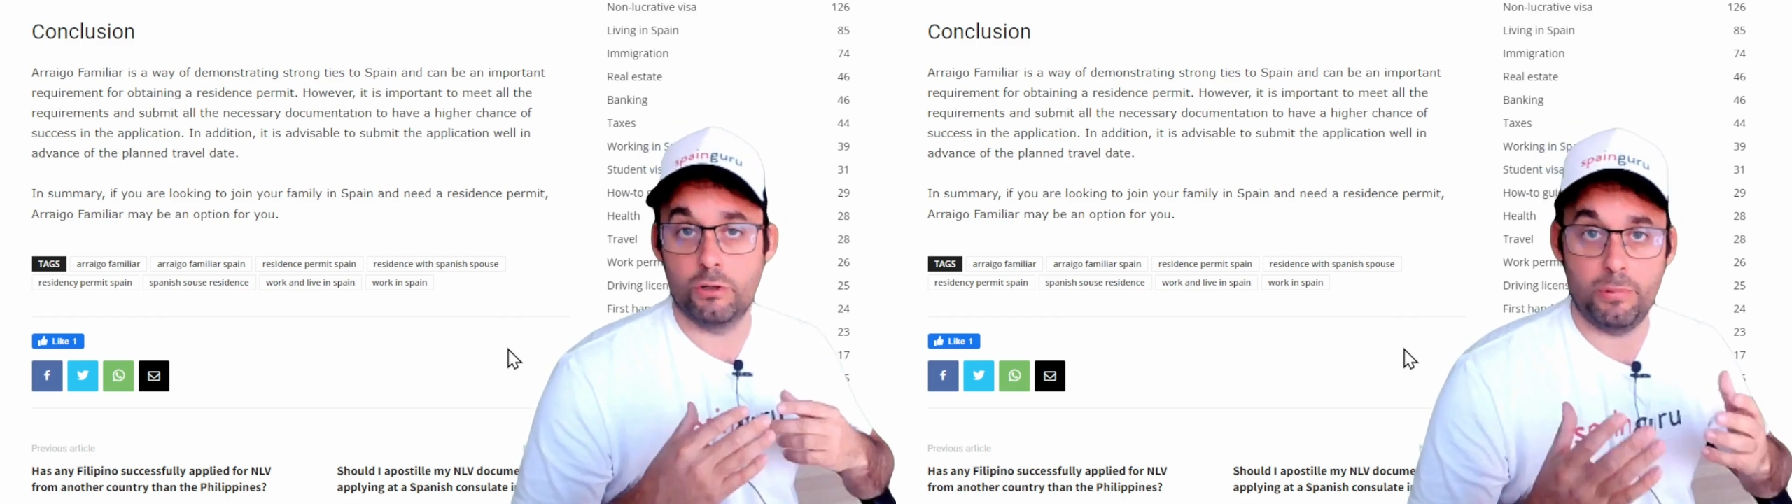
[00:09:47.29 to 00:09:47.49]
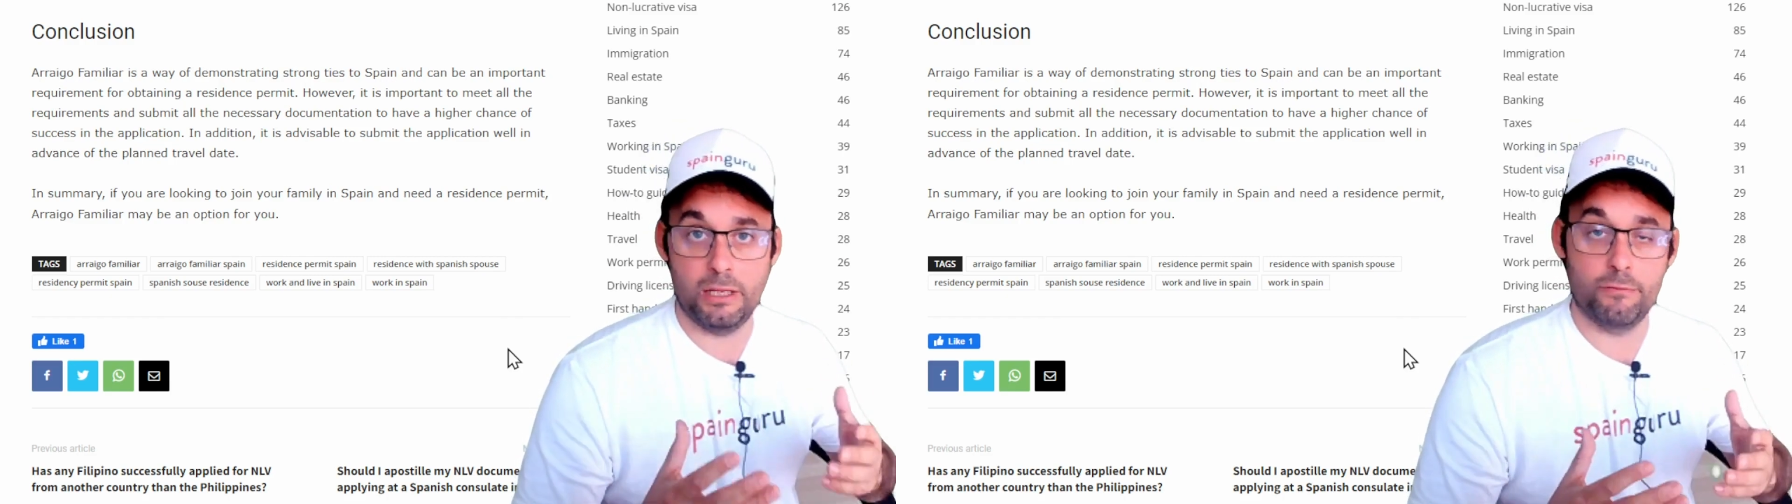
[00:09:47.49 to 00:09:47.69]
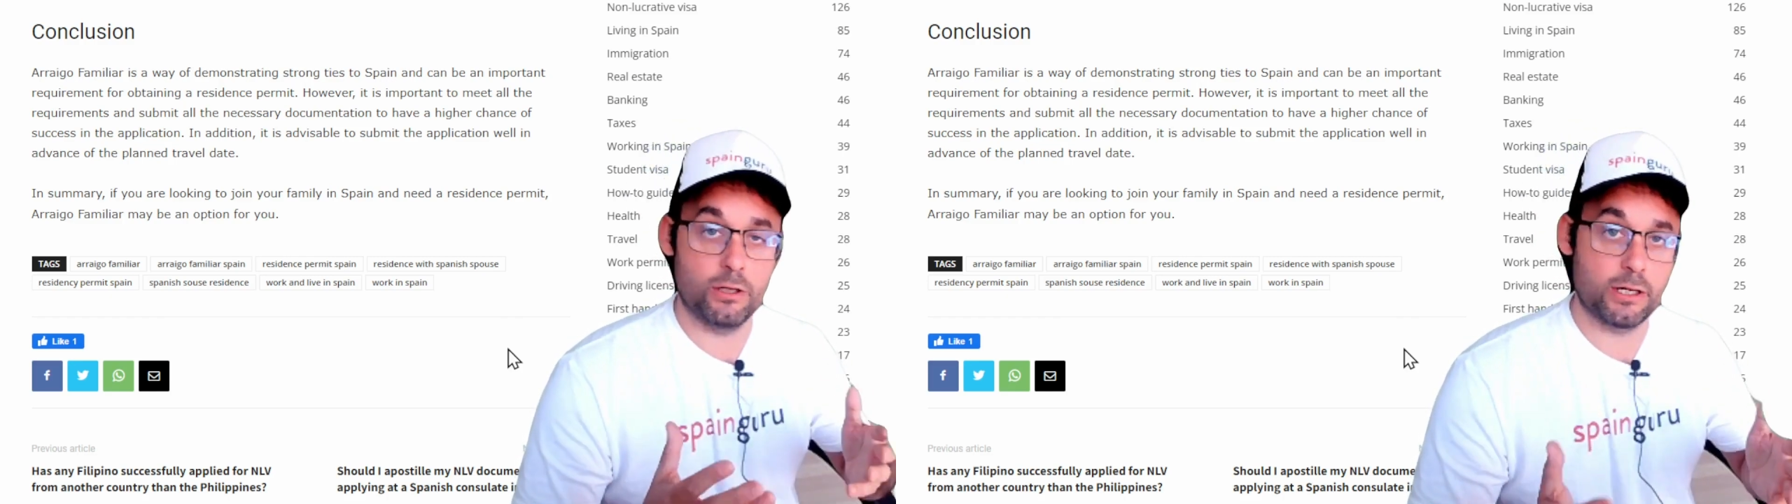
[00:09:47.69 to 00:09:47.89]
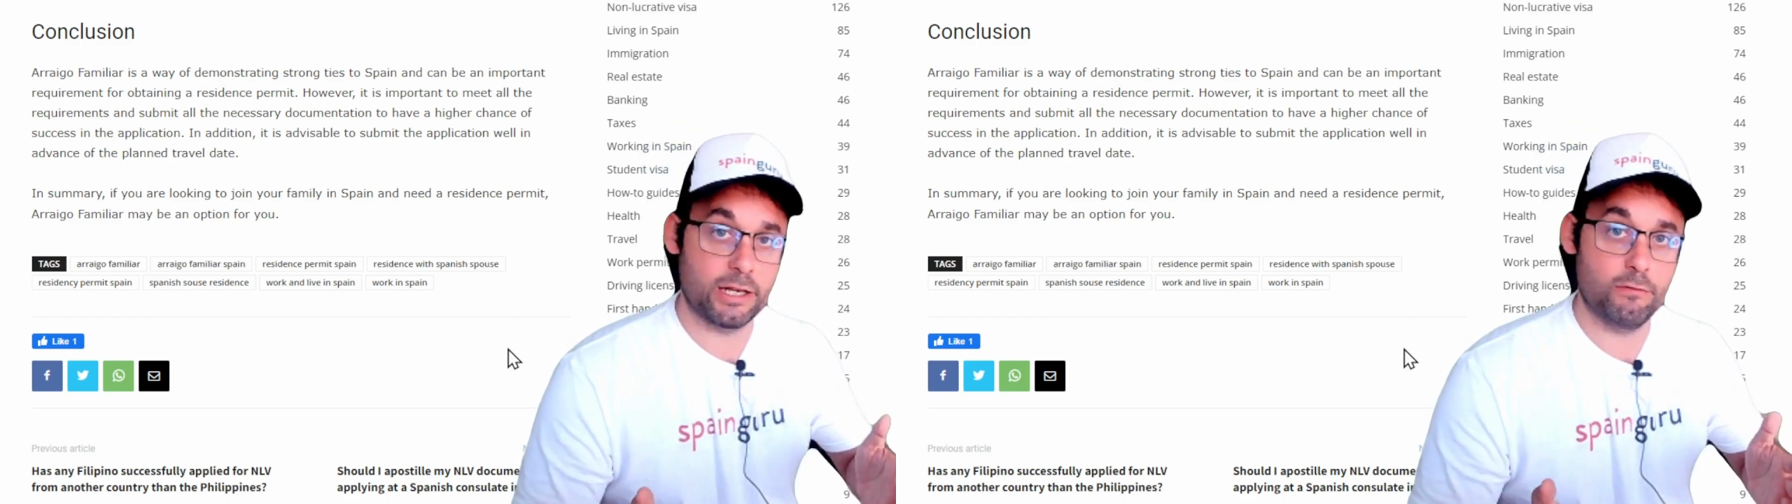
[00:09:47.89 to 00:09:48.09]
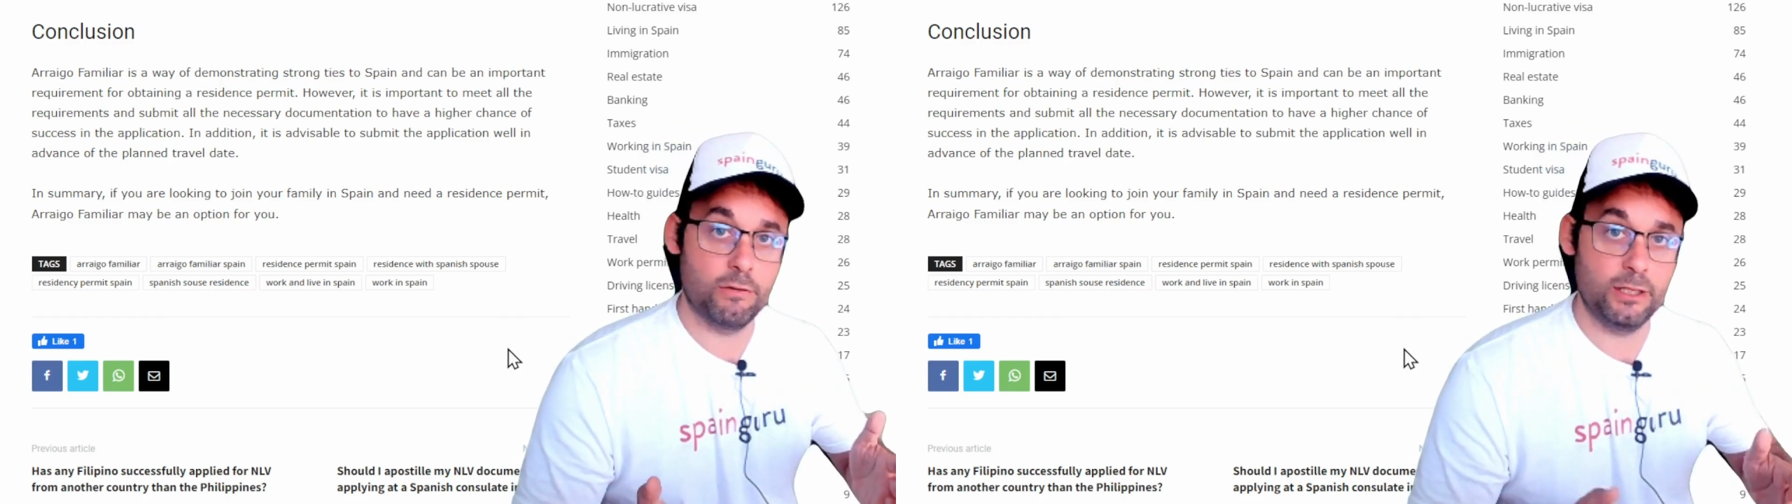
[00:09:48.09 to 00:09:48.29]
apply for
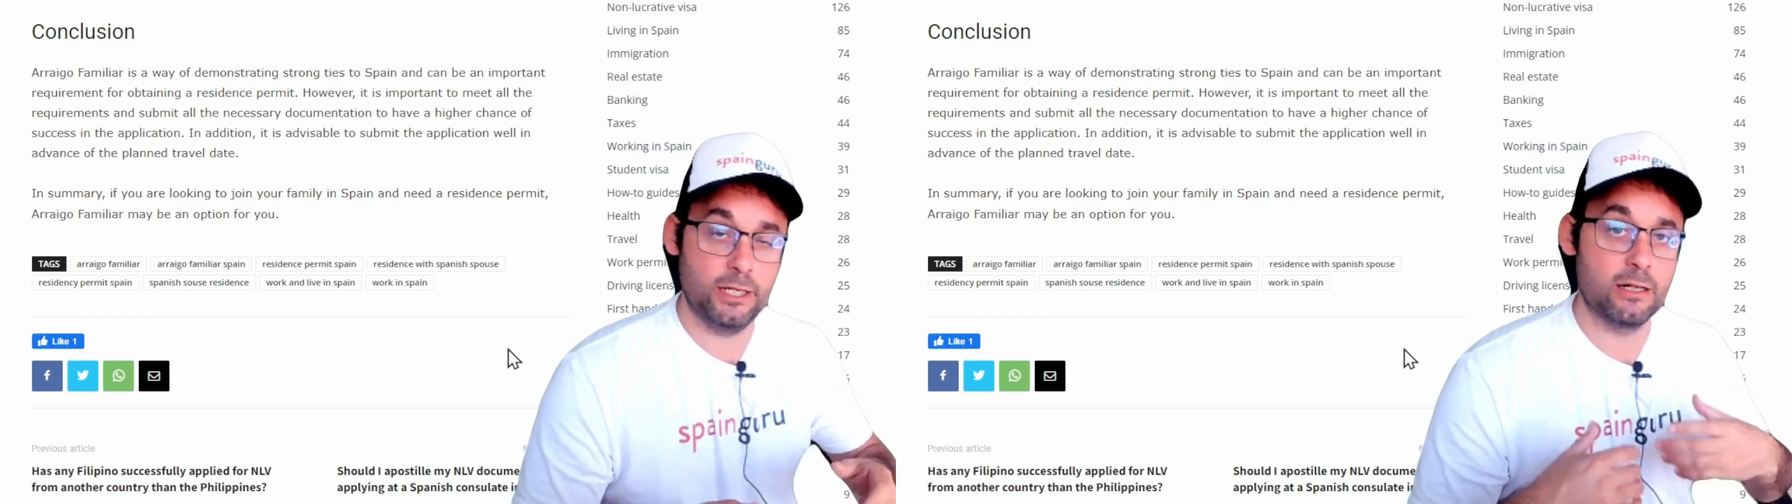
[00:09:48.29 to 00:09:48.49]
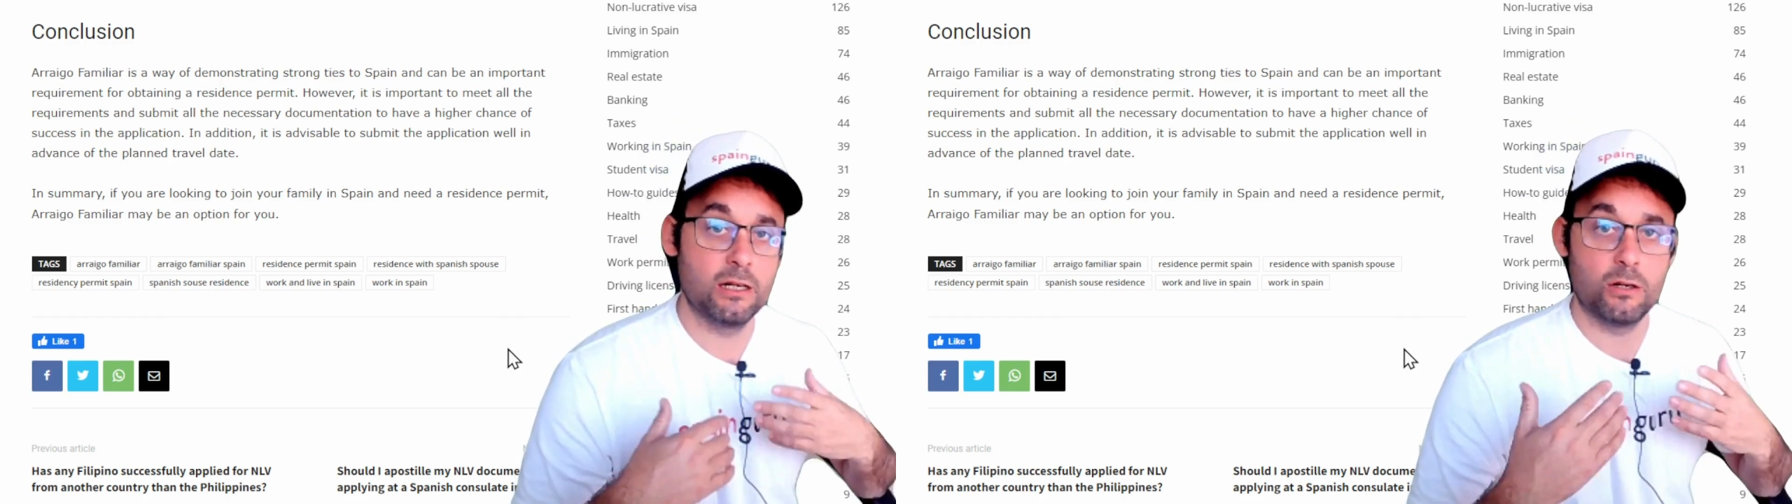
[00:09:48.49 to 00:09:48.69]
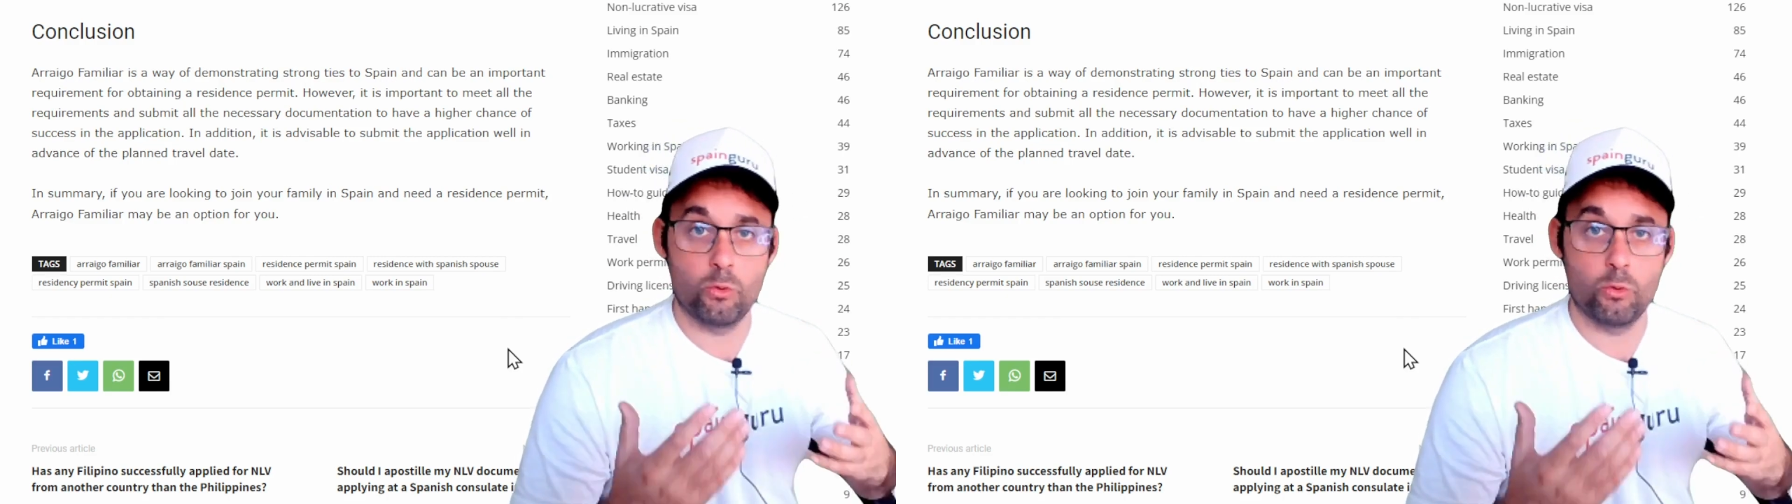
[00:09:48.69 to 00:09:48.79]
Arraigo Familiar